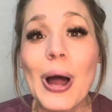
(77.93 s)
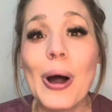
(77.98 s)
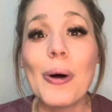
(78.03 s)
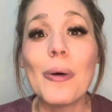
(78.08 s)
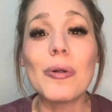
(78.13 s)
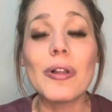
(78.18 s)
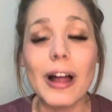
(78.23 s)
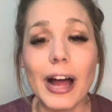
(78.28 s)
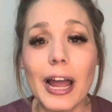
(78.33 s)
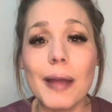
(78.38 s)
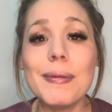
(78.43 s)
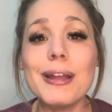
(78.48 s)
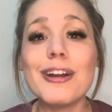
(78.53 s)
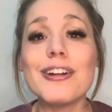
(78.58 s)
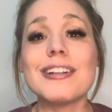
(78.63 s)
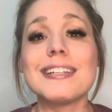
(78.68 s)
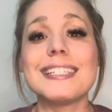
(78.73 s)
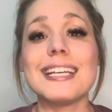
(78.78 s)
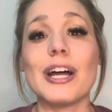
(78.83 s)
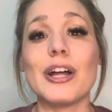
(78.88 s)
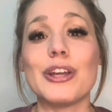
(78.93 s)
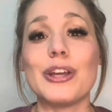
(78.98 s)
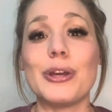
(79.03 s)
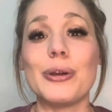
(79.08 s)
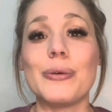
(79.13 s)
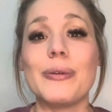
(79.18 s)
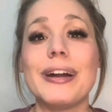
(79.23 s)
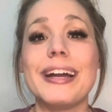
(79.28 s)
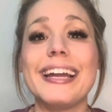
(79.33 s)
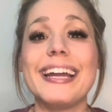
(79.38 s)
Well, I'm here to tell
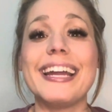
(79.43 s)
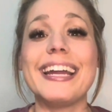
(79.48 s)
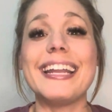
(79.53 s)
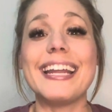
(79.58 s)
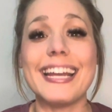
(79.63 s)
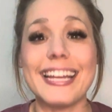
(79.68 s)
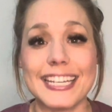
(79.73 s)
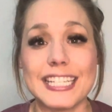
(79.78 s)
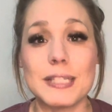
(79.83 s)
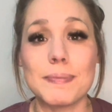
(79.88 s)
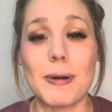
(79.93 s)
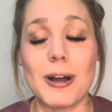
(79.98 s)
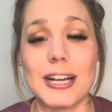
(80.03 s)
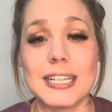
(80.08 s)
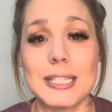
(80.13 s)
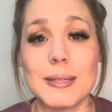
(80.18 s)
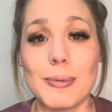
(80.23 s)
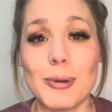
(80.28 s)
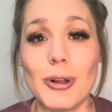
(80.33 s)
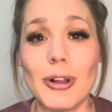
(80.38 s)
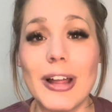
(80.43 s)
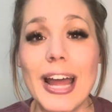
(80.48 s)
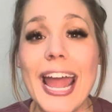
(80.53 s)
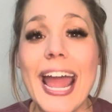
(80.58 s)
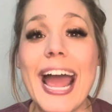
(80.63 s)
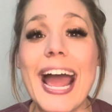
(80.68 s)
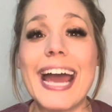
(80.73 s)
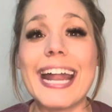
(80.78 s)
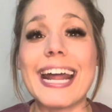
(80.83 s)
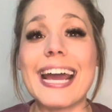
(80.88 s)
you it is possible.
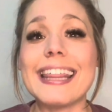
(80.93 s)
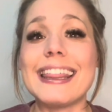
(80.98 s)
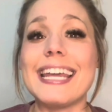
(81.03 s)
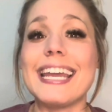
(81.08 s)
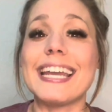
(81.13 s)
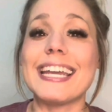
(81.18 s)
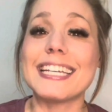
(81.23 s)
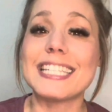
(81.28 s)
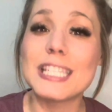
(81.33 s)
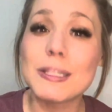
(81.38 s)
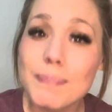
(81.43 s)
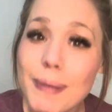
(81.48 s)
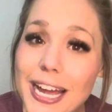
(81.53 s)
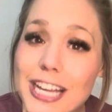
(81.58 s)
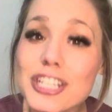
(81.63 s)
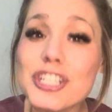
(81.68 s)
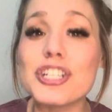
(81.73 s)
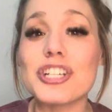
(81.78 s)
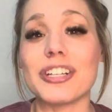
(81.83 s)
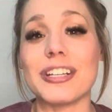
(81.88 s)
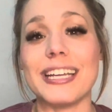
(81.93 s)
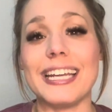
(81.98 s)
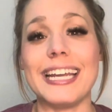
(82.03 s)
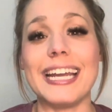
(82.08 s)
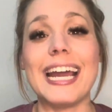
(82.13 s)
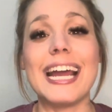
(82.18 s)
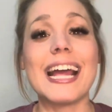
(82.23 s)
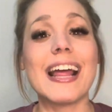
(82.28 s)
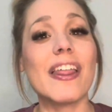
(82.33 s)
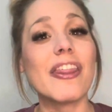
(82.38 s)
And I think,
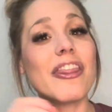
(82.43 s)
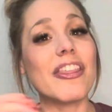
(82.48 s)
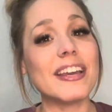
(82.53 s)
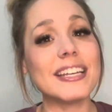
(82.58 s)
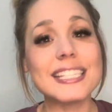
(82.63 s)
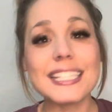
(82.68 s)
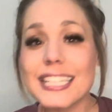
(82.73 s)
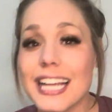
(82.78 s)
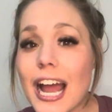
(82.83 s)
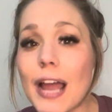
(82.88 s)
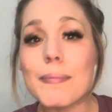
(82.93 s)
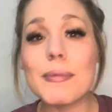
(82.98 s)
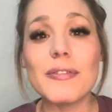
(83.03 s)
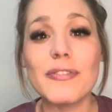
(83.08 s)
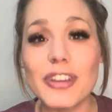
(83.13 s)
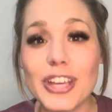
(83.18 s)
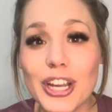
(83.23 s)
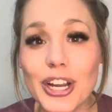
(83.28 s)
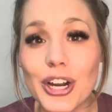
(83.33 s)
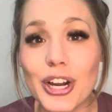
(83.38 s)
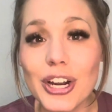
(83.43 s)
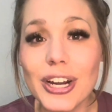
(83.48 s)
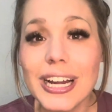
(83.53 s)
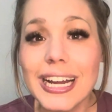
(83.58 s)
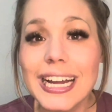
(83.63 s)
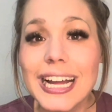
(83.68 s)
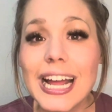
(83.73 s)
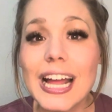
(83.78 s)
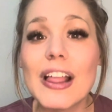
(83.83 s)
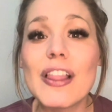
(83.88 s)
especially this time of
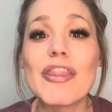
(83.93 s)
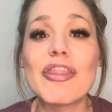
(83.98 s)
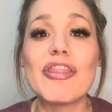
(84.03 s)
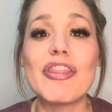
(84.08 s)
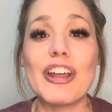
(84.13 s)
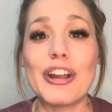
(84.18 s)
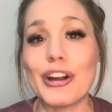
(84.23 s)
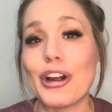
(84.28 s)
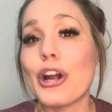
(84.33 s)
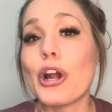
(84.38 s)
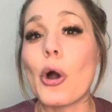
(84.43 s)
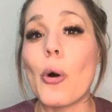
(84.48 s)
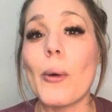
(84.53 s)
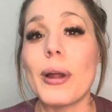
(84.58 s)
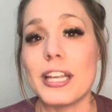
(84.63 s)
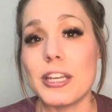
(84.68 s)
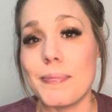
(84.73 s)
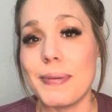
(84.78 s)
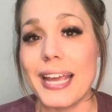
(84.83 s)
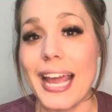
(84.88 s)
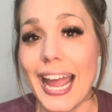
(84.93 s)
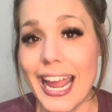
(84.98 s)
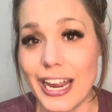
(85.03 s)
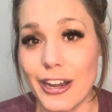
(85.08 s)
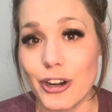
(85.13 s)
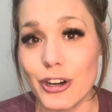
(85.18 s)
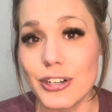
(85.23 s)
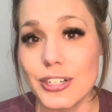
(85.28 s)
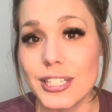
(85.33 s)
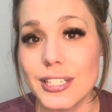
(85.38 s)
year, there are going to be
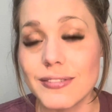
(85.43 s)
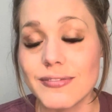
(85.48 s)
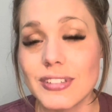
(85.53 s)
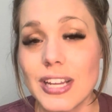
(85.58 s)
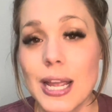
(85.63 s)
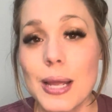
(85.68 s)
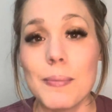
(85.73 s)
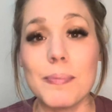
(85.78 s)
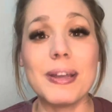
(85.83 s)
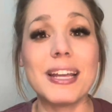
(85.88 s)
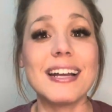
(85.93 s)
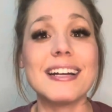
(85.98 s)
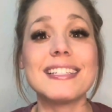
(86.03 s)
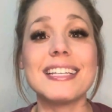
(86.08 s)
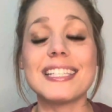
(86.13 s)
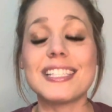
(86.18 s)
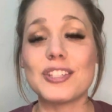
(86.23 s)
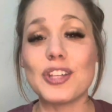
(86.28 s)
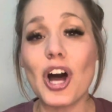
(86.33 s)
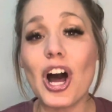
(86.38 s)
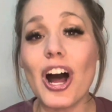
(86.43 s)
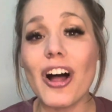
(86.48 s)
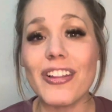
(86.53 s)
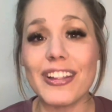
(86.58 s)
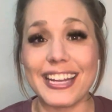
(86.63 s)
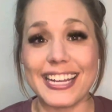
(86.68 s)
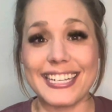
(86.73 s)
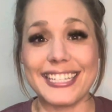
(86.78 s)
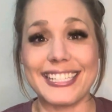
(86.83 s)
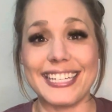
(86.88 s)
haters because it's the
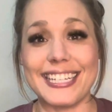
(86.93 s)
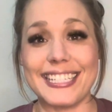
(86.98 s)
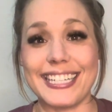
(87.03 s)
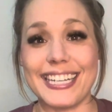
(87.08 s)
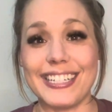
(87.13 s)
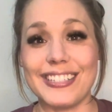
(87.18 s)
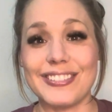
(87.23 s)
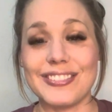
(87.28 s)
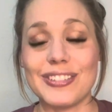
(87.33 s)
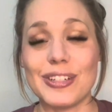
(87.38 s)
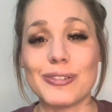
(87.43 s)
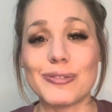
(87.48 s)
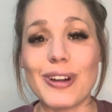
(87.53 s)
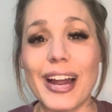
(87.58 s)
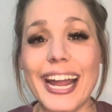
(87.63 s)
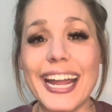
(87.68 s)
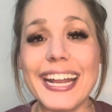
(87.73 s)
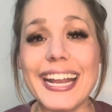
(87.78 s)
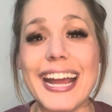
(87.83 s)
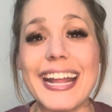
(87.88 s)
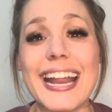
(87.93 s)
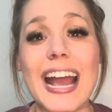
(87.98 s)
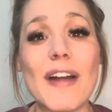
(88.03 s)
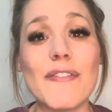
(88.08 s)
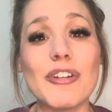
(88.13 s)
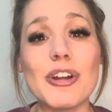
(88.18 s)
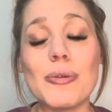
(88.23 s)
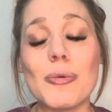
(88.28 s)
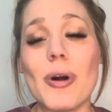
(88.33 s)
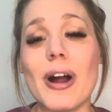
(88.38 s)
holiday season, right? And
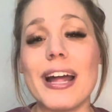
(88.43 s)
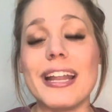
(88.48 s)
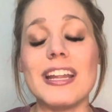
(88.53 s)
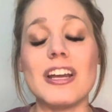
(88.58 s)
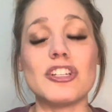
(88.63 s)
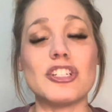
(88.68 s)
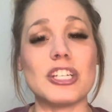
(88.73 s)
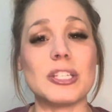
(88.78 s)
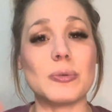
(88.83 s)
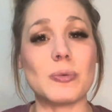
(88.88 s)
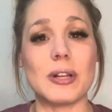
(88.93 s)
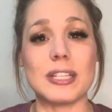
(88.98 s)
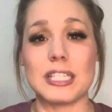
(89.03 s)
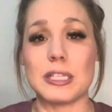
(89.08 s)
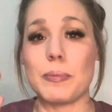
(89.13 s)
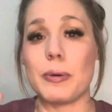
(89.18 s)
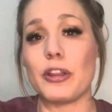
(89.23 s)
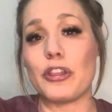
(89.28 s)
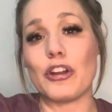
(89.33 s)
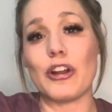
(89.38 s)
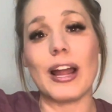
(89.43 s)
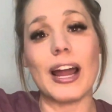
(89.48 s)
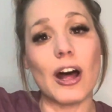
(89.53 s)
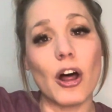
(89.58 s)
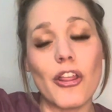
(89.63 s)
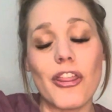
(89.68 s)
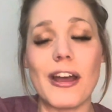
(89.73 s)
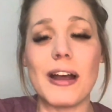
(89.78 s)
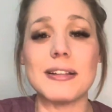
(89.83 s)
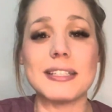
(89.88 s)
everyone just wants to put their
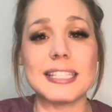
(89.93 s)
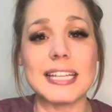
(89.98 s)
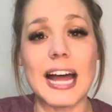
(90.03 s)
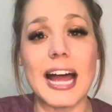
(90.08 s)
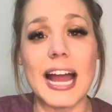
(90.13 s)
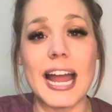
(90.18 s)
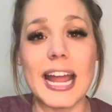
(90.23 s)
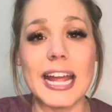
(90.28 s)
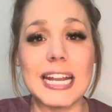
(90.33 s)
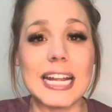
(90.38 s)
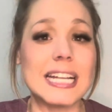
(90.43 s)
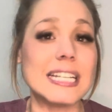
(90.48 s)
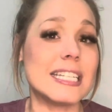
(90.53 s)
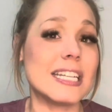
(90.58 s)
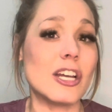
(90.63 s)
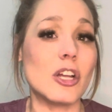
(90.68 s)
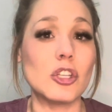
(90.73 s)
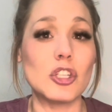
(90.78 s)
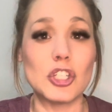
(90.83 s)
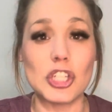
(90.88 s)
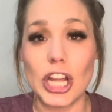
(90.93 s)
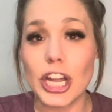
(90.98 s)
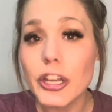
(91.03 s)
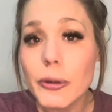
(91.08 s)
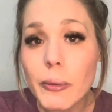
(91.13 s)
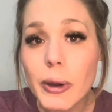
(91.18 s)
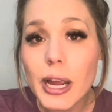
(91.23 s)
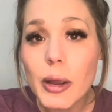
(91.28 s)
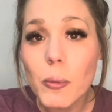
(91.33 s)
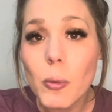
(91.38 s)
health outside until
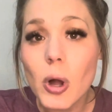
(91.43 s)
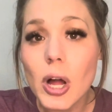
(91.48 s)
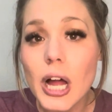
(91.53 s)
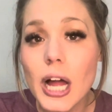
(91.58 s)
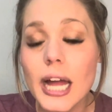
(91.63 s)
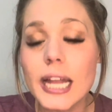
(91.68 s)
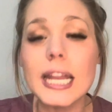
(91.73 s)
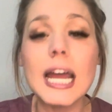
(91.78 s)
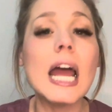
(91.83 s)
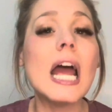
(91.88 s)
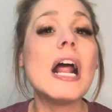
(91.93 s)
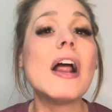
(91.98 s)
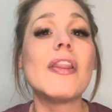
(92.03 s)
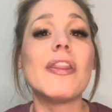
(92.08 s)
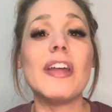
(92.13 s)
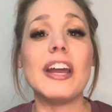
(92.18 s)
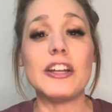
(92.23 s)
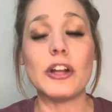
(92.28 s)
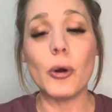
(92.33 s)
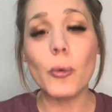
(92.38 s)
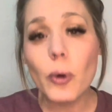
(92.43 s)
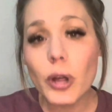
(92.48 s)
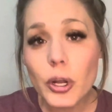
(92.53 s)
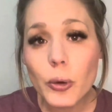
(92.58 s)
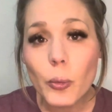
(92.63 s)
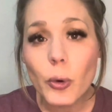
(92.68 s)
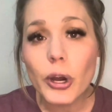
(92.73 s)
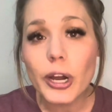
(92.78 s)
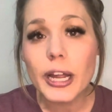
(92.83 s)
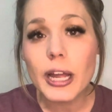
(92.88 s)
January 1. They don't want to
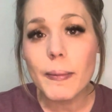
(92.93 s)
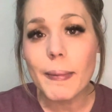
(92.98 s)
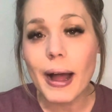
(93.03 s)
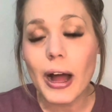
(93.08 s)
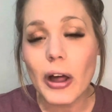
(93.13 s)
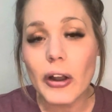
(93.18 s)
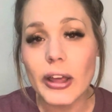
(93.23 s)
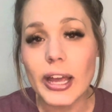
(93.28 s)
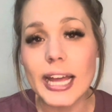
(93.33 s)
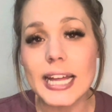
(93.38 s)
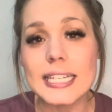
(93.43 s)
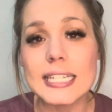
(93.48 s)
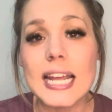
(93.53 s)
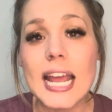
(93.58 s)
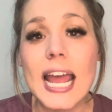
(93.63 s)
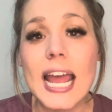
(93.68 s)
worry about it